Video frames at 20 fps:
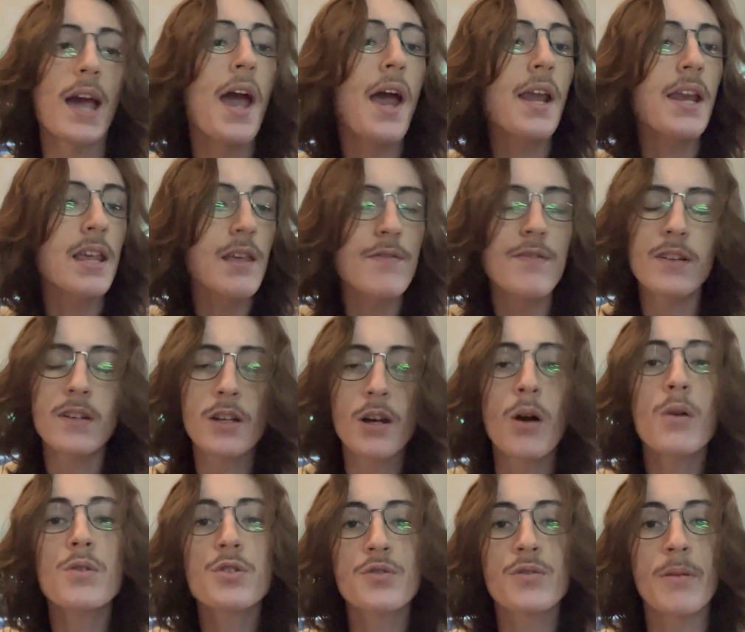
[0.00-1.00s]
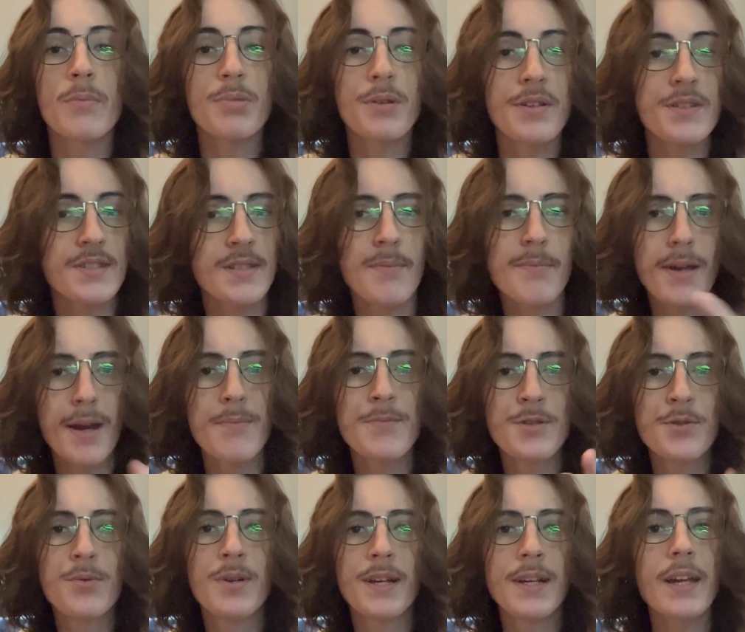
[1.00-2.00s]
and even ghost shrimp, because
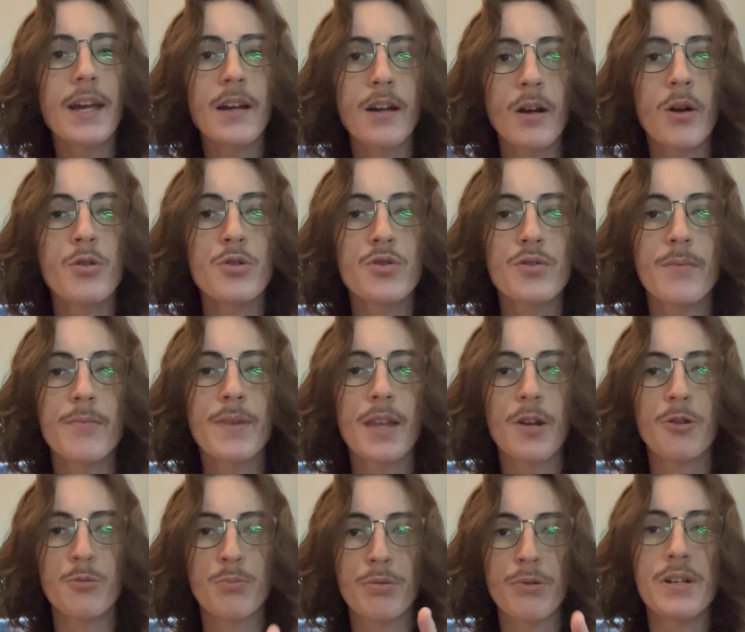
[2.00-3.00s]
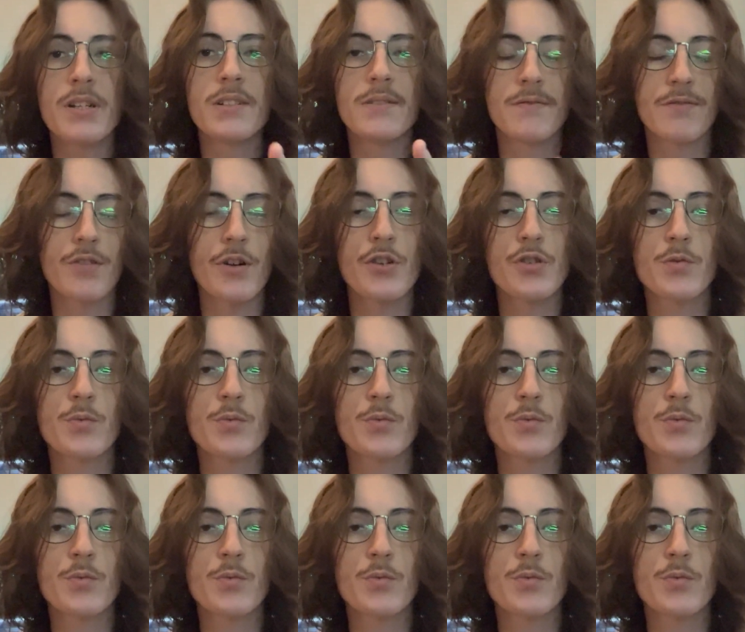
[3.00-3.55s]
sometimes you can get ghost shrimp that'll breed in fresh